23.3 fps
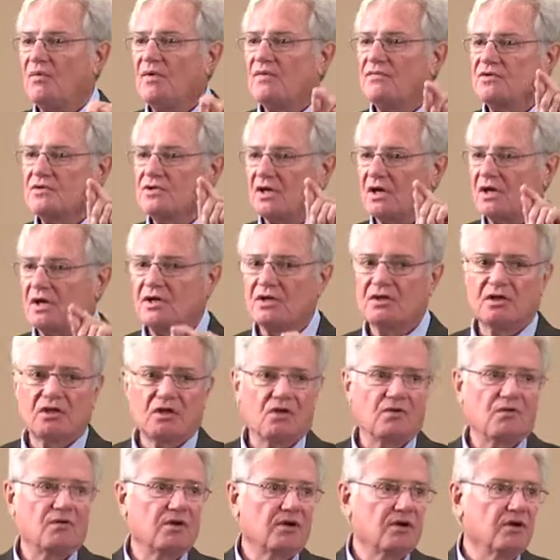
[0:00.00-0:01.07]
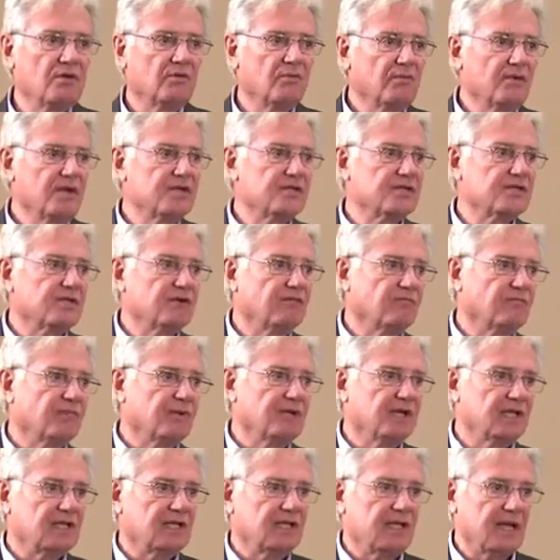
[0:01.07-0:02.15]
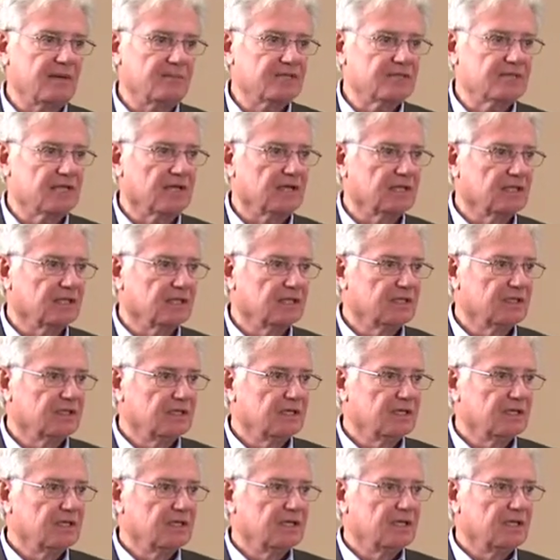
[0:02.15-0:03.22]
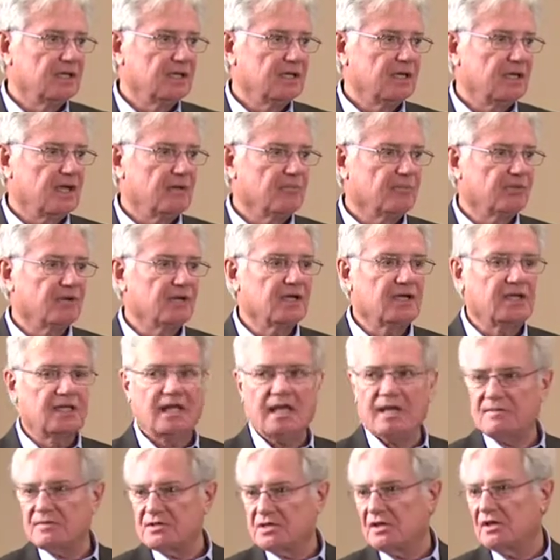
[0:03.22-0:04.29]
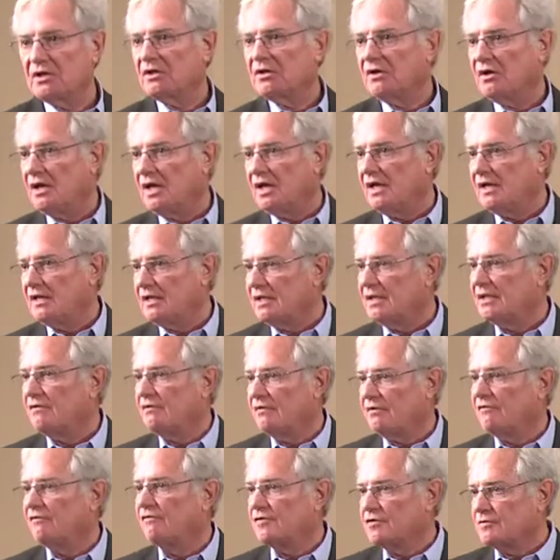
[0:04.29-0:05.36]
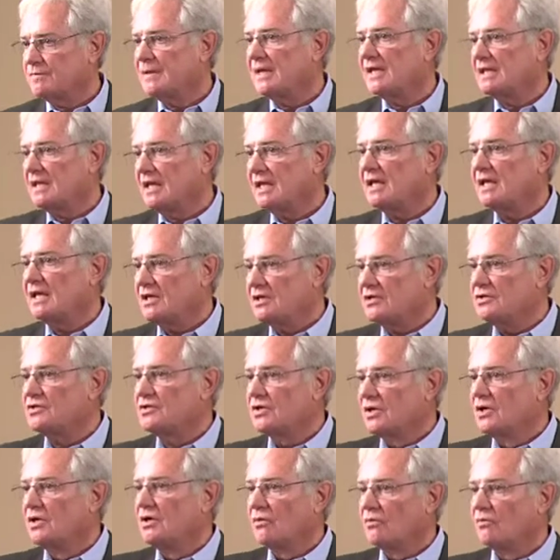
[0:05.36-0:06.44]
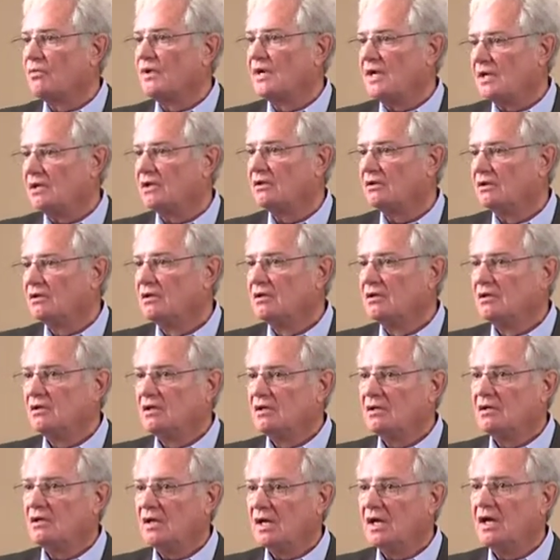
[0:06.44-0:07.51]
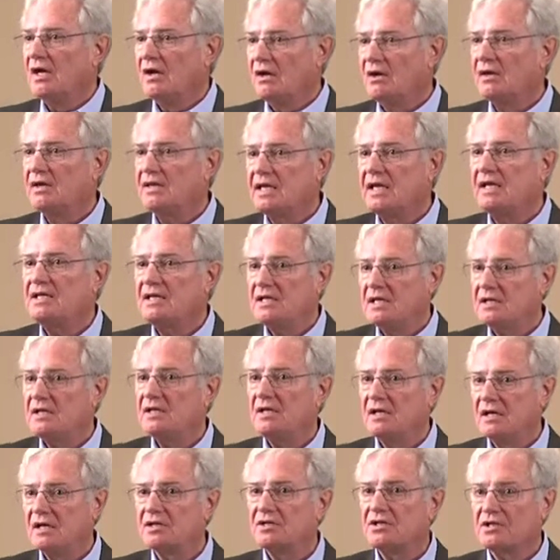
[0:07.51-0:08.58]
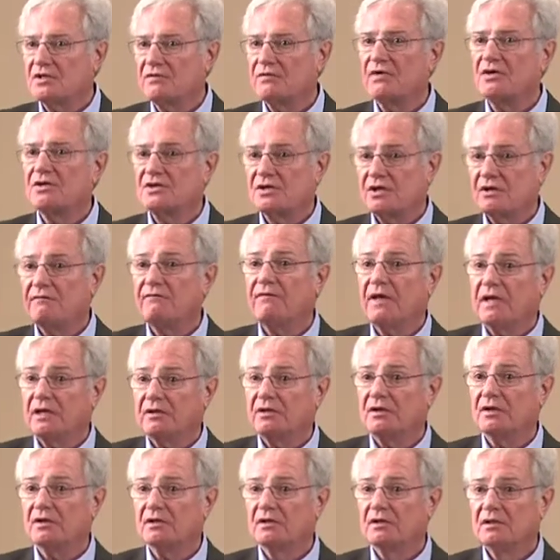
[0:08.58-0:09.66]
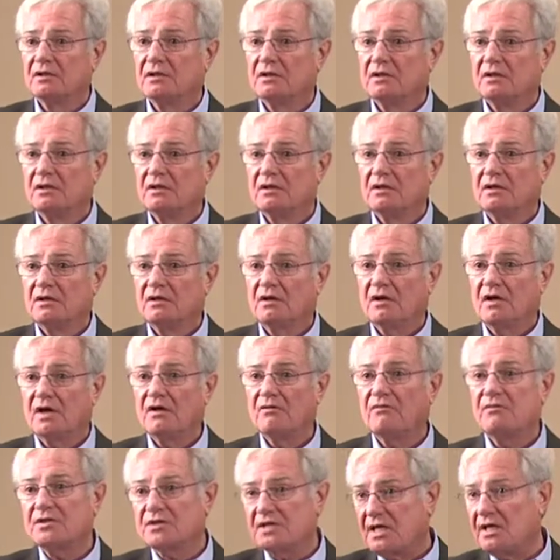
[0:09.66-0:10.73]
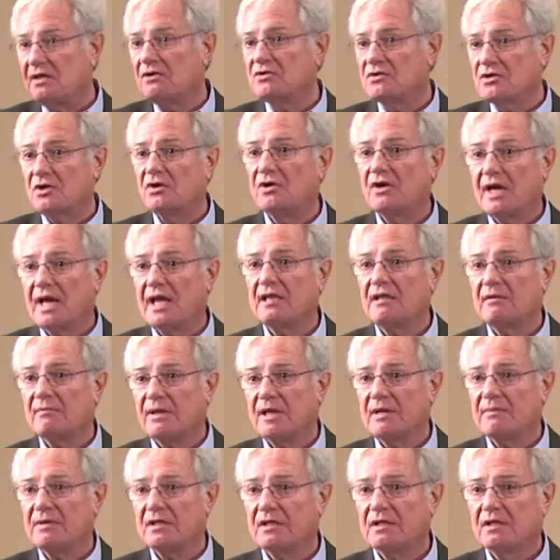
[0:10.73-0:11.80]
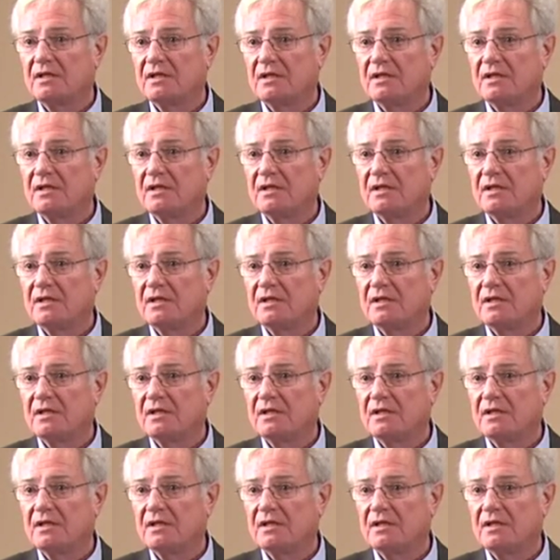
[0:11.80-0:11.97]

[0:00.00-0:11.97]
we've started to lower her risk of preeclampsia. And preeclampsia, the first big thing is renal, kidney dysfunction and failure, all right, which kills her and the baby.